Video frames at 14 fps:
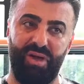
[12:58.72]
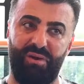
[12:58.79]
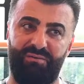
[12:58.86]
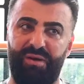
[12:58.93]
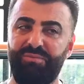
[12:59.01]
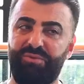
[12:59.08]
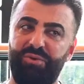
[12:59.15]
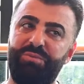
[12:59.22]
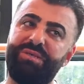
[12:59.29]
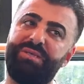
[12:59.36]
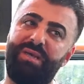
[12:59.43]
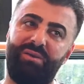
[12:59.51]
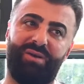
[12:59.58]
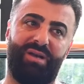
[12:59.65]
If I'm too
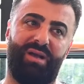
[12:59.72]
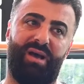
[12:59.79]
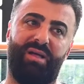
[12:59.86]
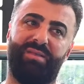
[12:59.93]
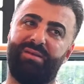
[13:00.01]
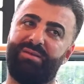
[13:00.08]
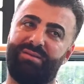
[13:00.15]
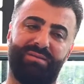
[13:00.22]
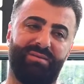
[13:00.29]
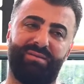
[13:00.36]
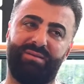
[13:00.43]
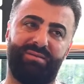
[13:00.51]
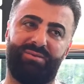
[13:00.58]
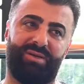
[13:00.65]
busy looking at others,
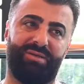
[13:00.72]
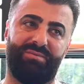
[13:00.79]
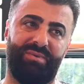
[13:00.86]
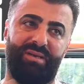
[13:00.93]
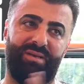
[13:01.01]
trust me,